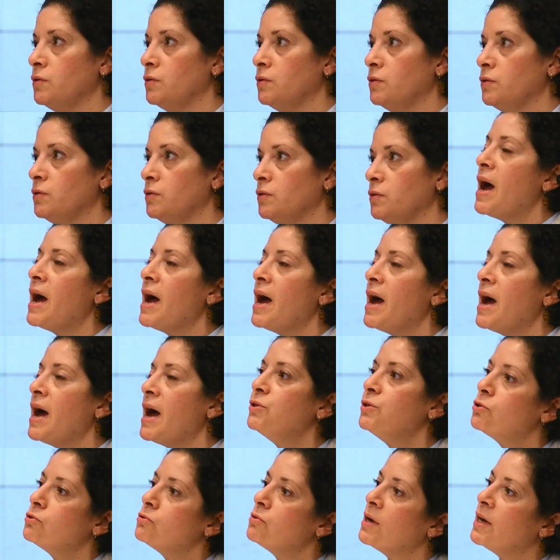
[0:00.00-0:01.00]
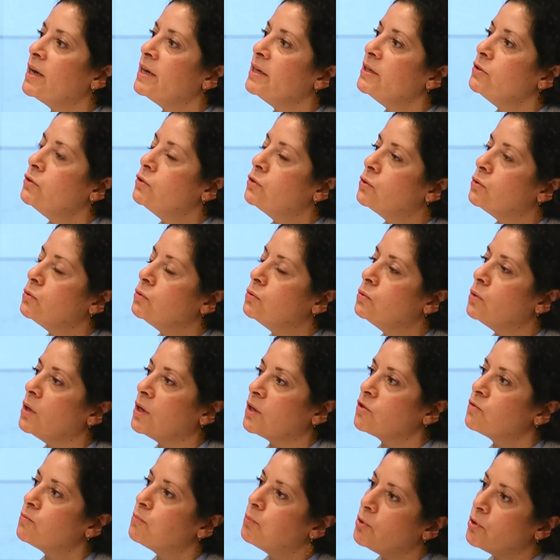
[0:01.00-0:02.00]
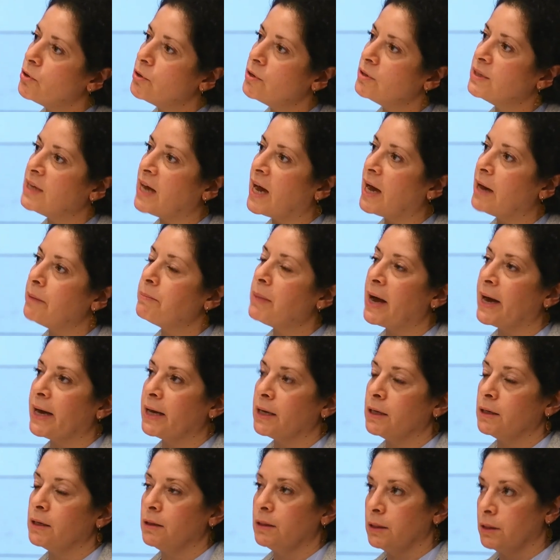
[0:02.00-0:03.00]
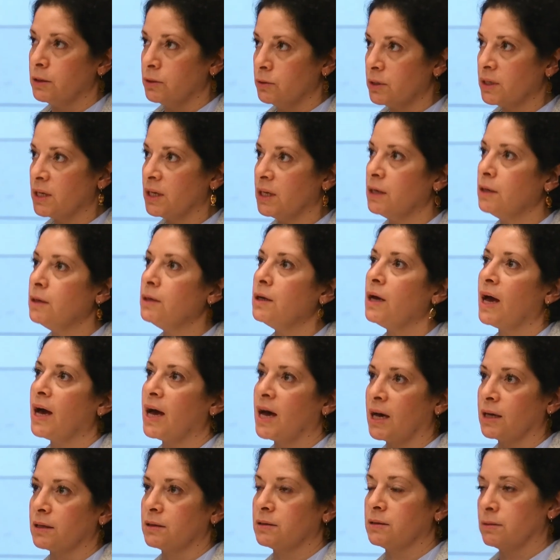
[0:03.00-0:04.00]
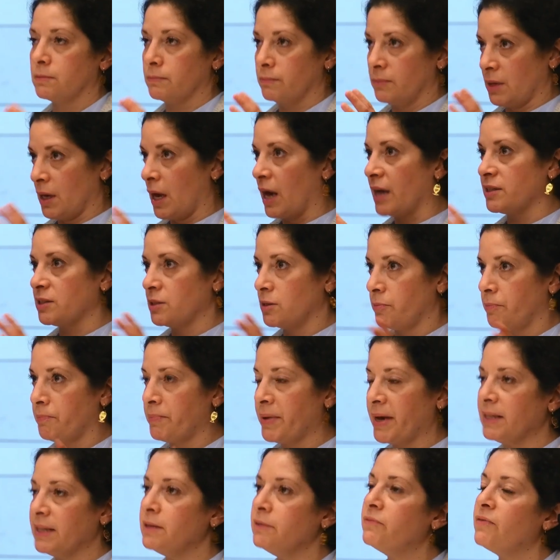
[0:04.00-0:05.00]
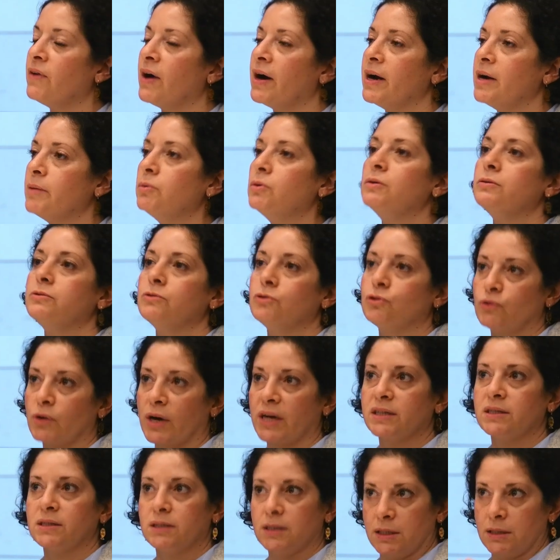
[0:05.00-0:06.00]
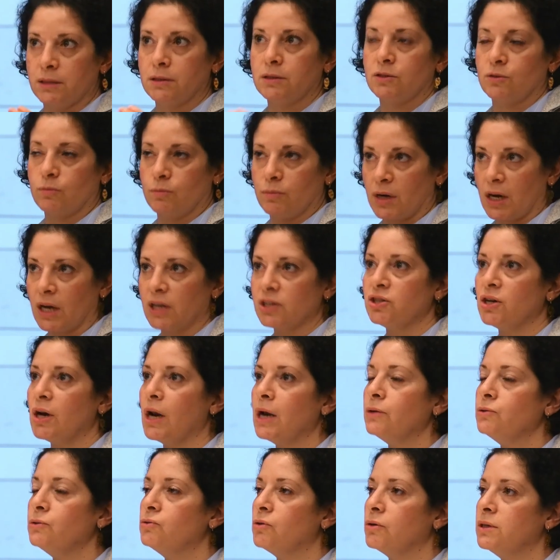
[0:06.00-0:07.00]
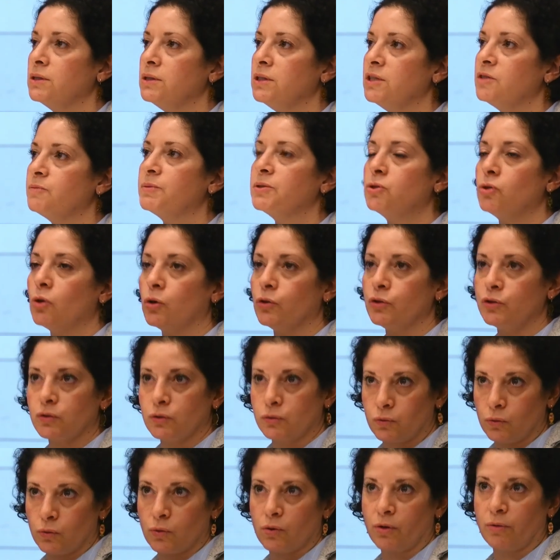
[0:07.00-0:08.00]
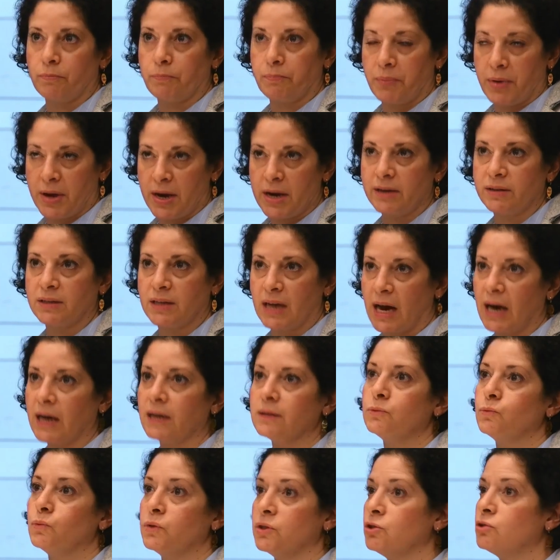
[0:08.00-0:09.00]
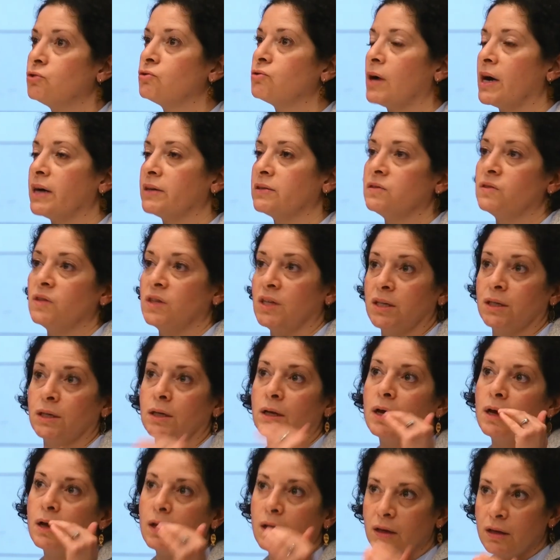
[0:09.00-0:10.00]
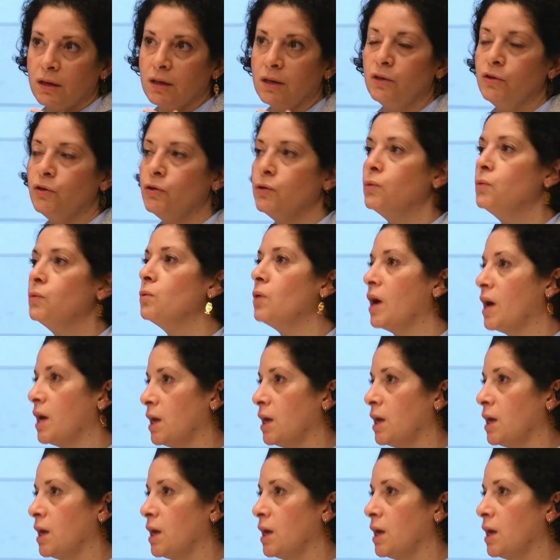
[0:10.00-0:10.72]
and we tried to explore that by looking at, as a dependent variable, trust in subnational authorities, but also to compare that with trust in EU and